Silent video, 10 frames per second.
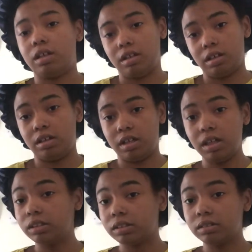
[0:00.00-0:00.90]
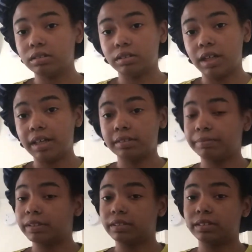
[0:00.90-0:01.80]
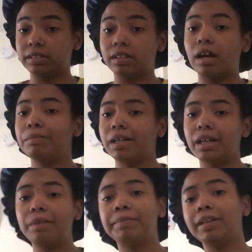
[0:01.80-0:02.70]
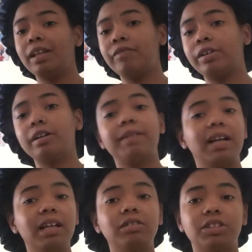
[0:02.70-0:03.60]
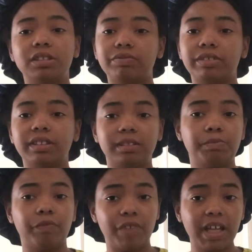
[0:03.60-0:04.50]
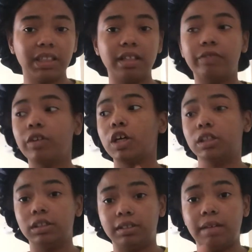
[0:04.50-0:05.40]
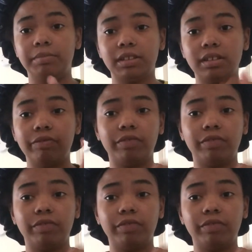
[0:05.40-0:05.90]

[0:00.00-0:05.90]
and he's still the last person sitting, I'm gonna get up and leave with everybody else, just for the simple fact of the type of stuff